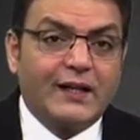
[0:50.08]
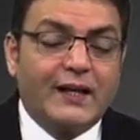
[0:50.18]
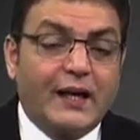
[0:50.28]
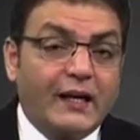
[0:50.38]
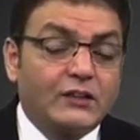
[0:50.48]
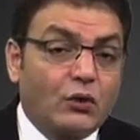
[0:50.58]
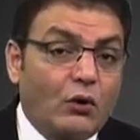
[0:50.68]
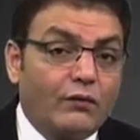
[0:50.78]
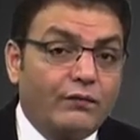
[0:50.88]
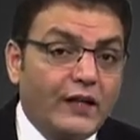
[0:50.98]
as
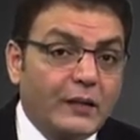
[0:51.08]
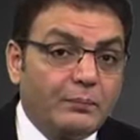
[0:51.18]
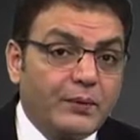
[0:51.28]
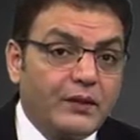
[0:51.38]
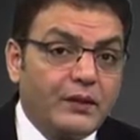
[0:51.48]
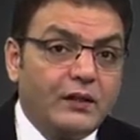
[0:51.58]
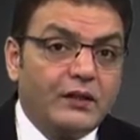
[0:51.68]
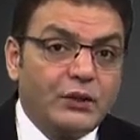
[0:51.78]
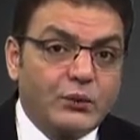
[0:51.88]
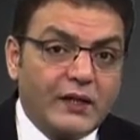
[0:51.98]
of April
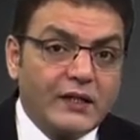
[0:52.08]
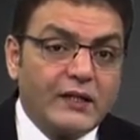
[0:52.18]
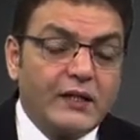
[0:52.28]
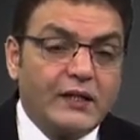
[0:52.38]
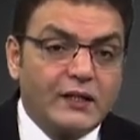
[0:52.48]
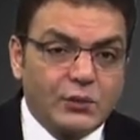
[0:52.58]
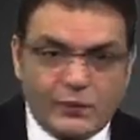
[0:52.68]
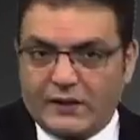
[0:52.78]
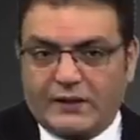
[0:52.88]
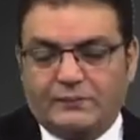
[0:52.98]

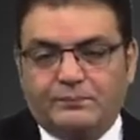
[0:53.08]
2020.